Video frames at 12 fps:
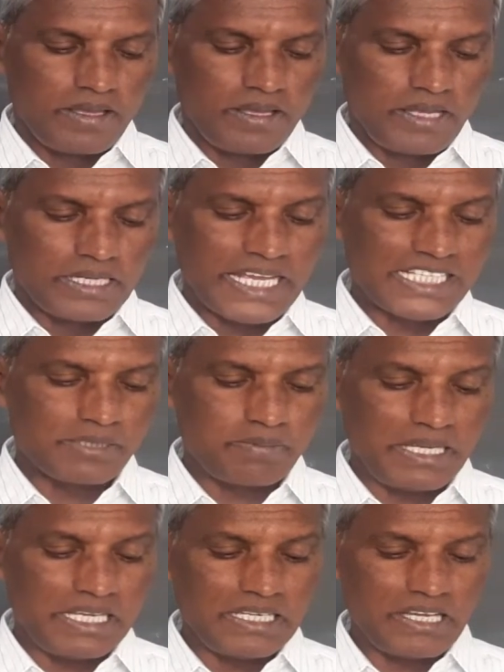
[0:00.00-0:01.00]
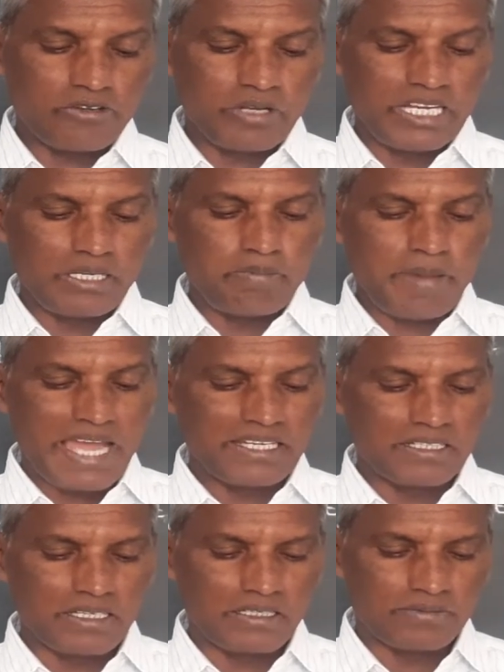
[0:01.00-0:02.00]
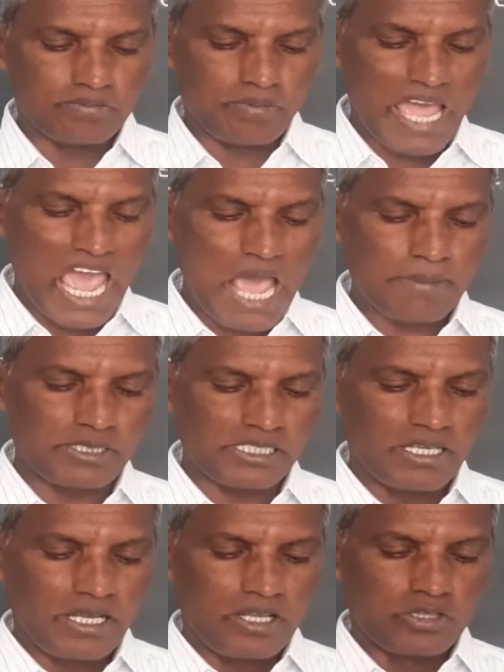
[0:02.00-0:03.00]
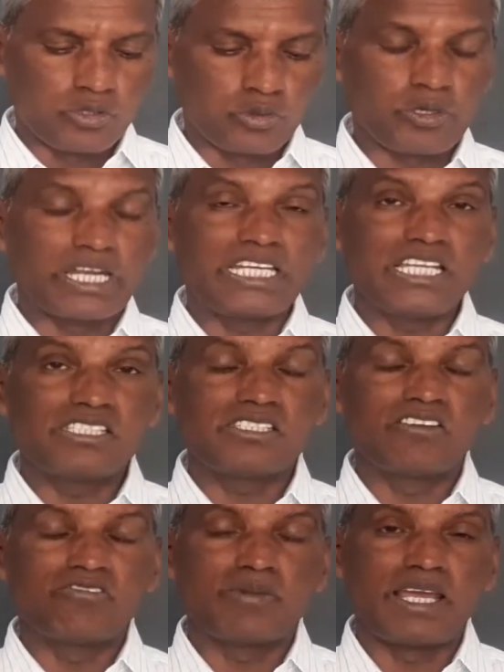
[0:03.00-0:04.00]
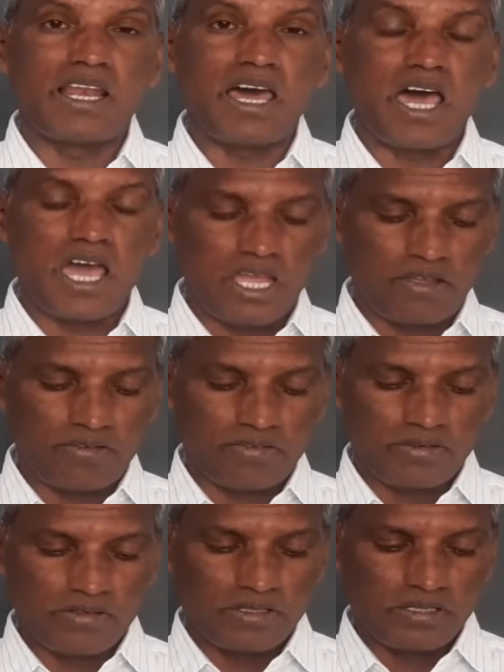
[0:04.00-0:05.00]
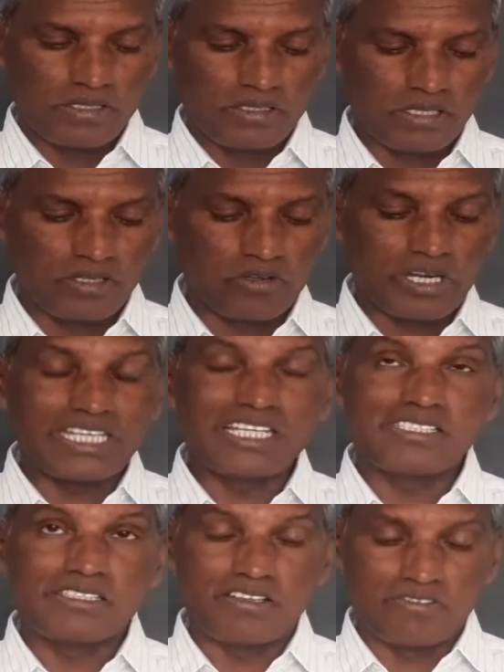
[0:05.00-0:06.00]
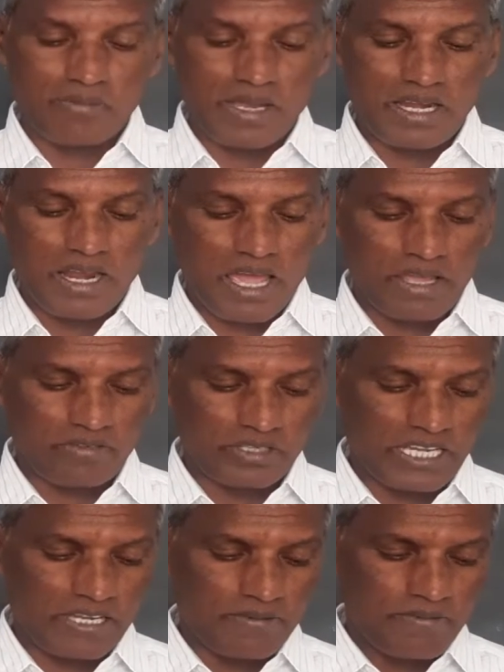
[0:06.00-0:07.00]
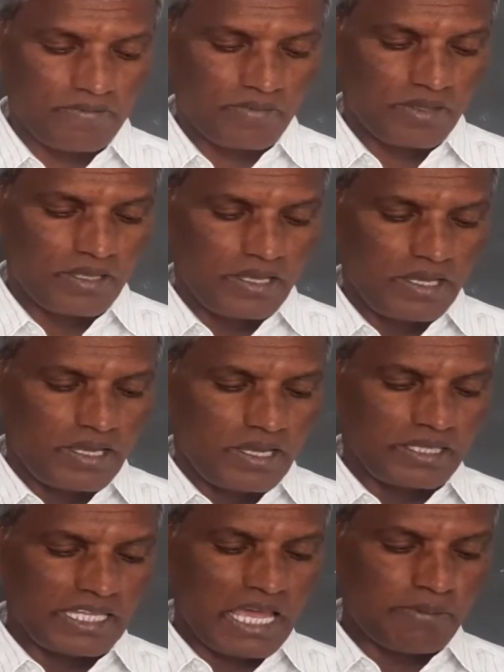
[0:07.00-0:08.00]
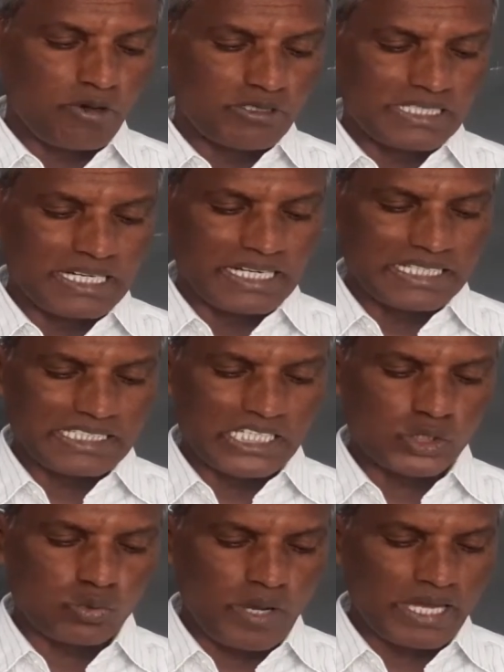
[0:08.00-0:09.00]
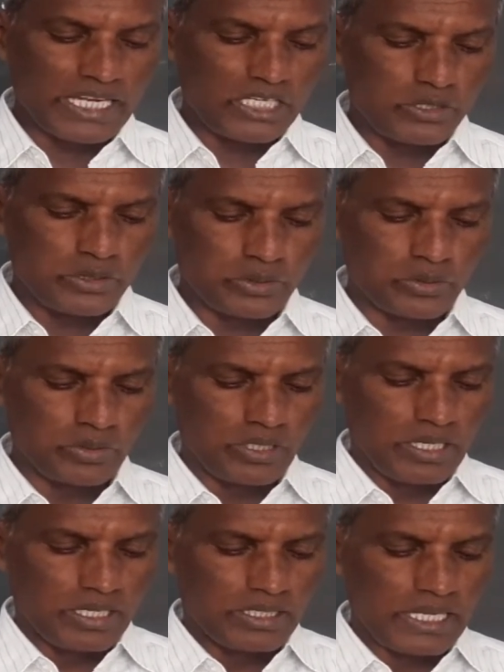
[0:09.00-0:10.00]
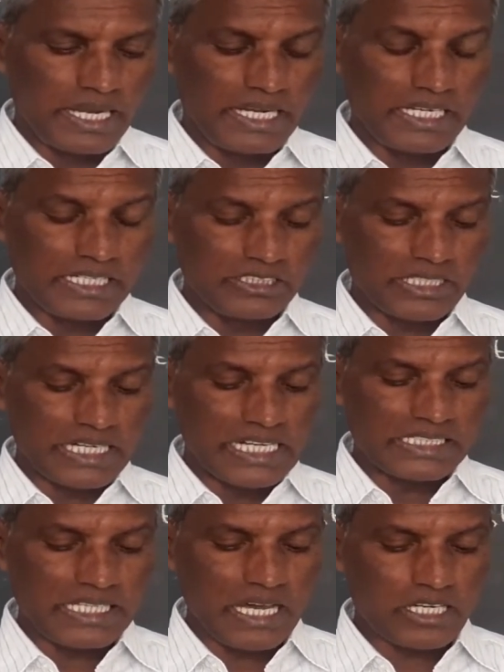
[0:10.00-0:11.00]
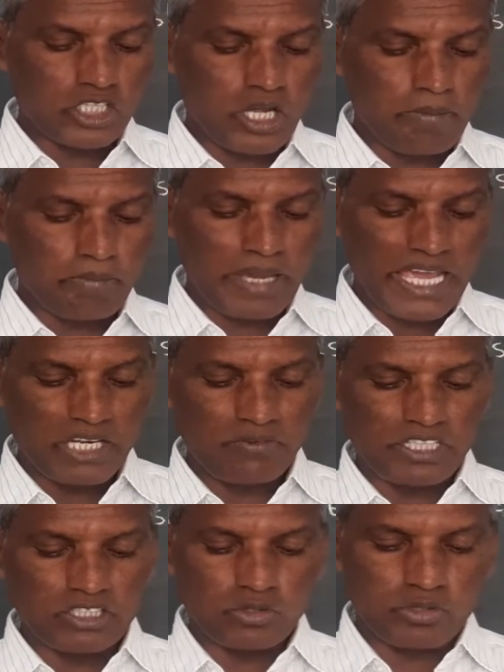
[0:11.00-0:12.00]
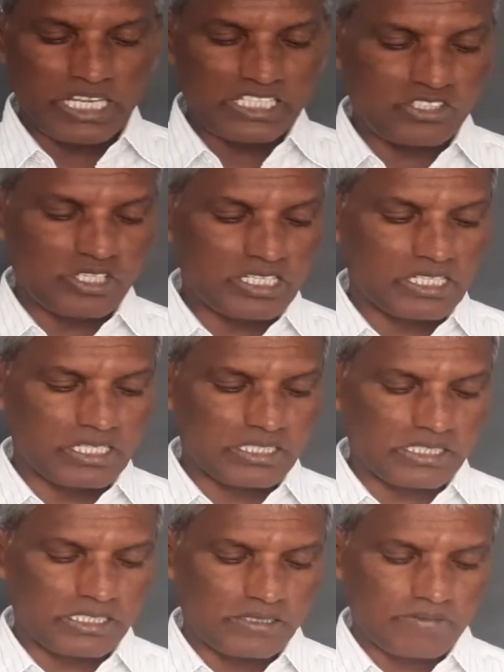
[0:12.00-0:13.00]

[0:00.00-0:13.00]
It has been a great battle, perhaps the greatest of my life. The greatest of my life, okay? In the above sentences 1 and 2, the Indian generals are compared with Greek generals.